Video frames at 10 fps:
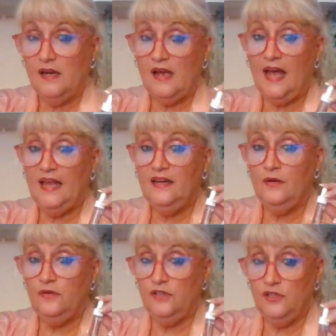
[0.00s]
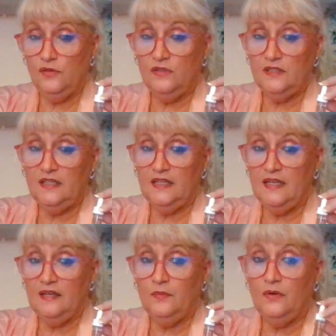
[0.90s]
I know using
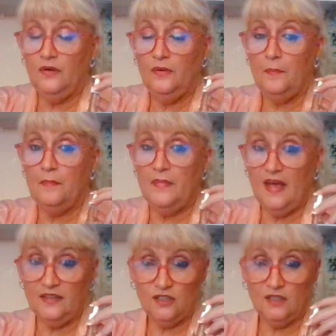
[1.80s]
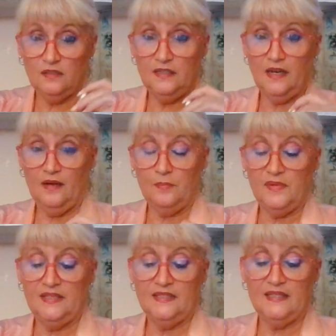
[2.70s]
it will magically help
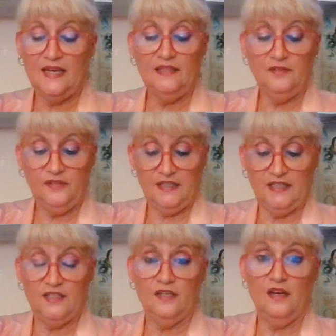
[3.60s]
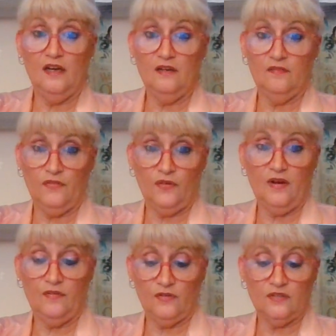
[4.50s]
me stay looking young
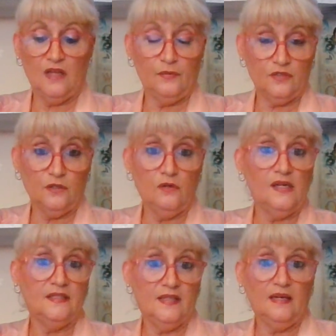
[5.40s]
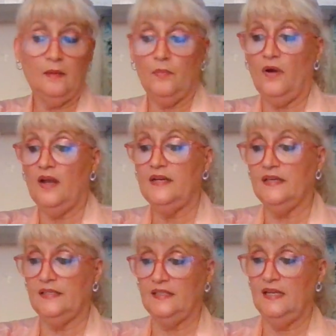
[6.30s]
forever. So that was a great second
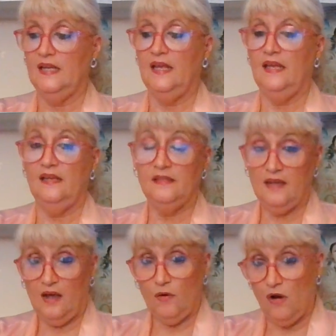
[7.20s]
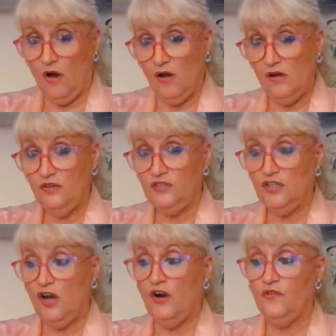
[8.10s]
product. Now on
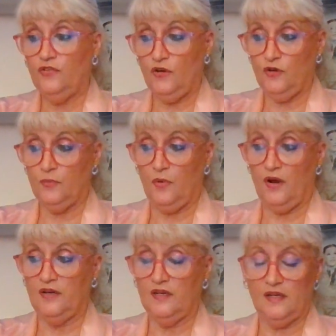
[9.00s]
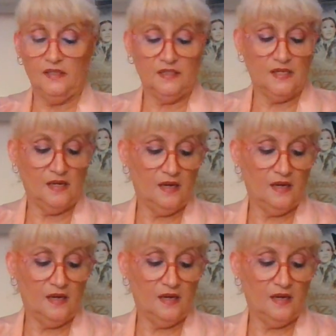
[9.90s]
to our third product.